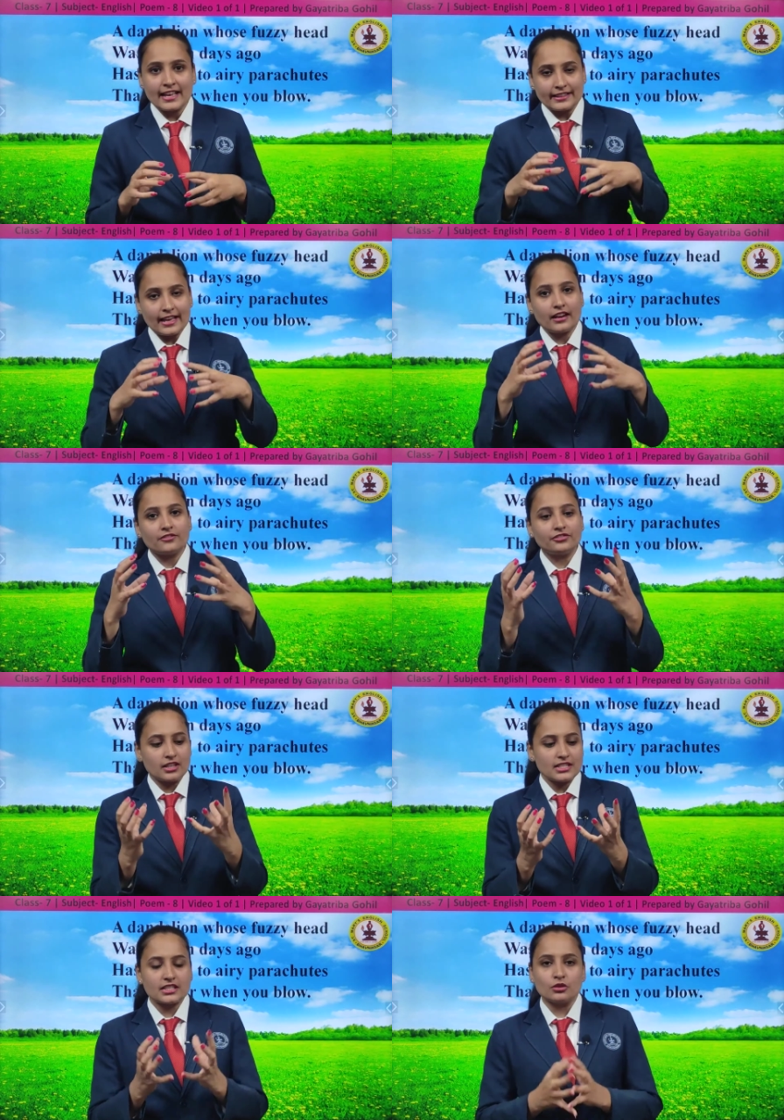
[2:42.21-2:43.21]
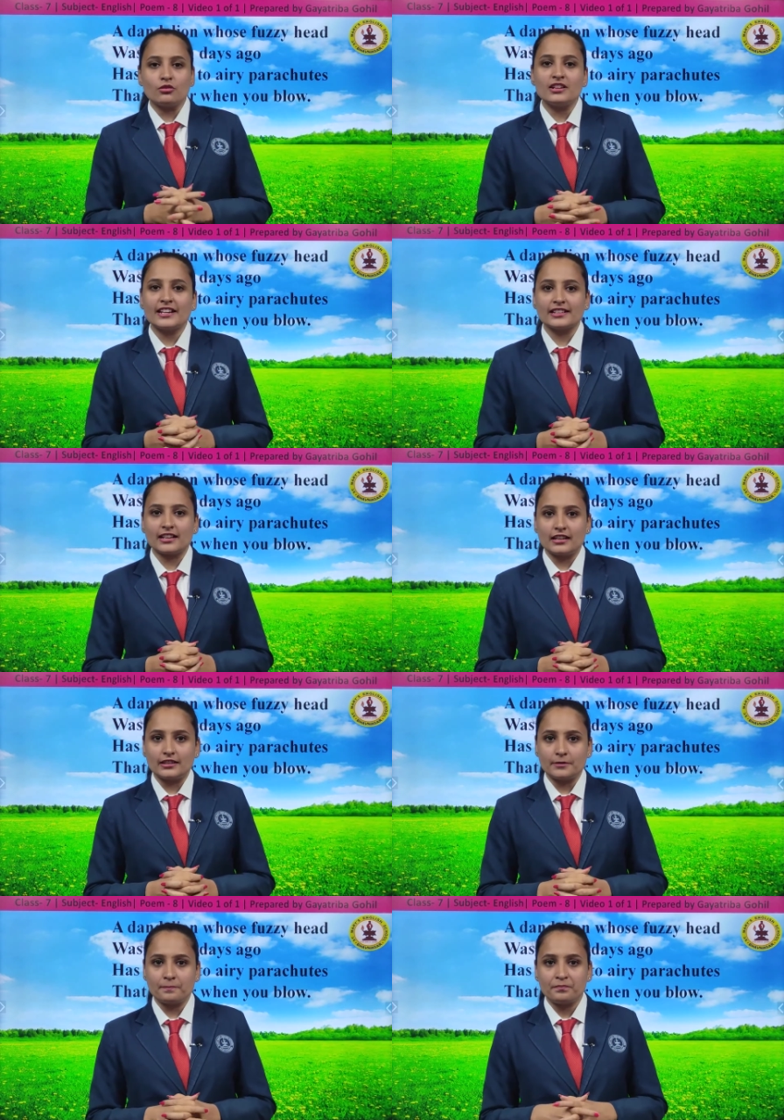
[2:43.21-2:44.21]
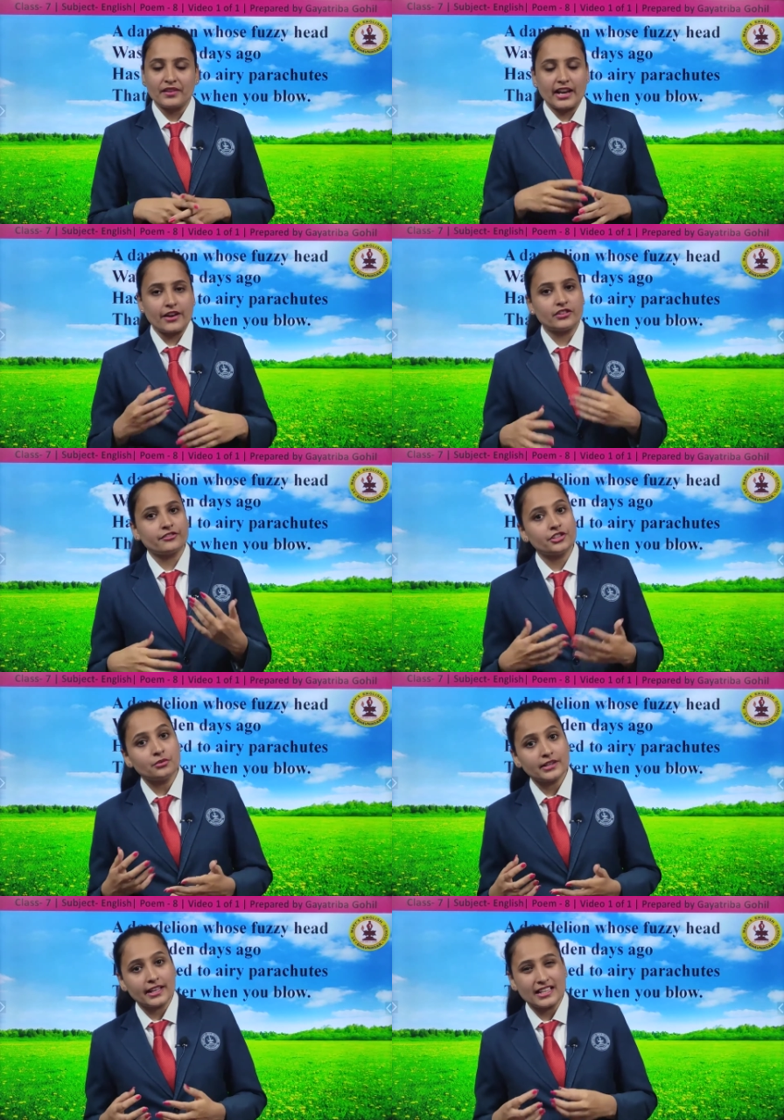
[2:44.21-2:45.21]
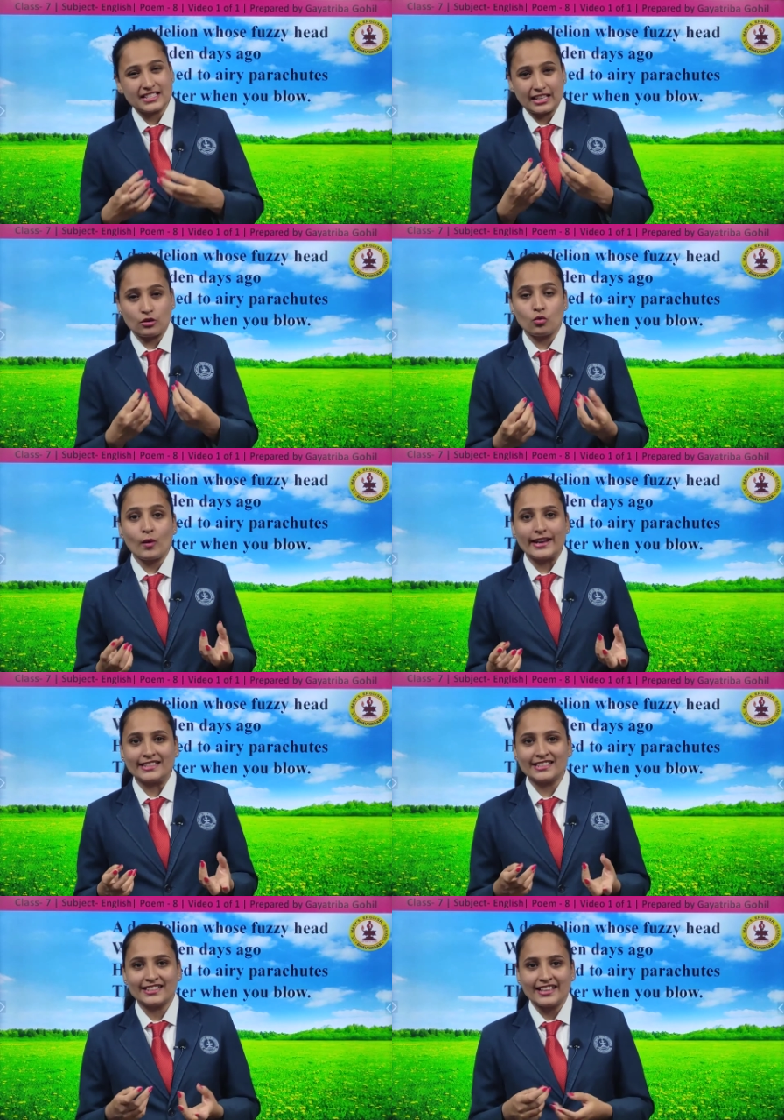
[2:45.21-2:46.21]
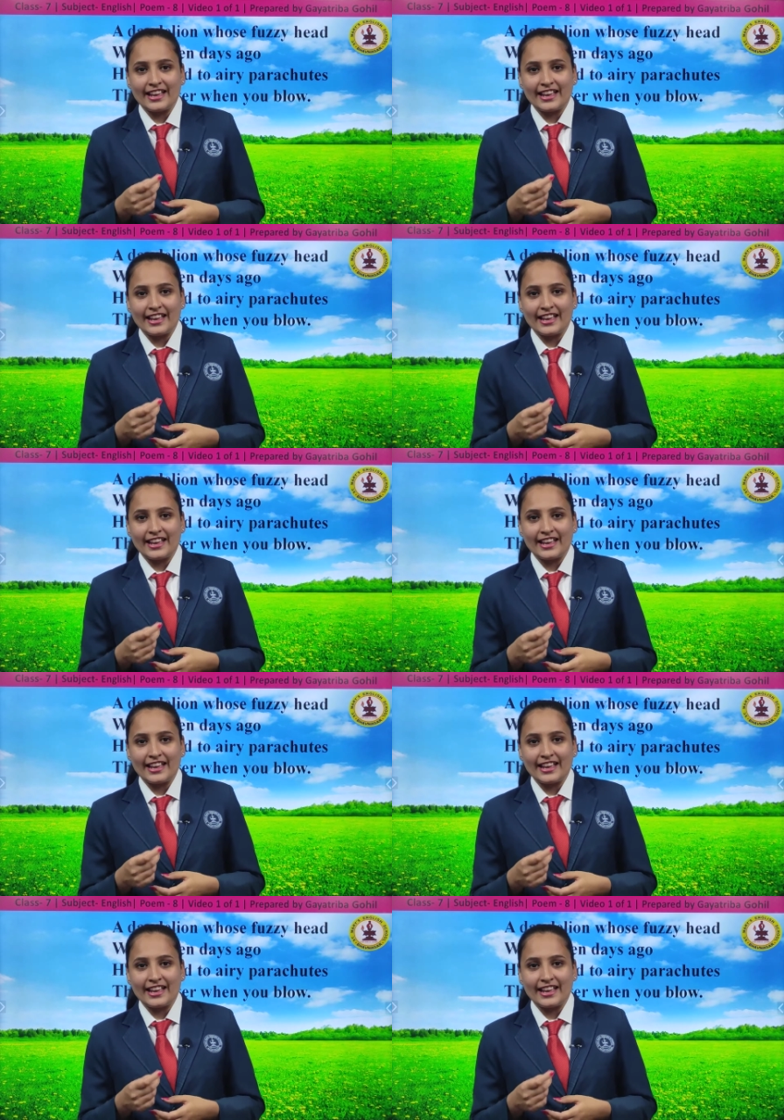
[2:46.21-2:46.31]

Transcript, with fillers: They are first golden in color and after a few days they go white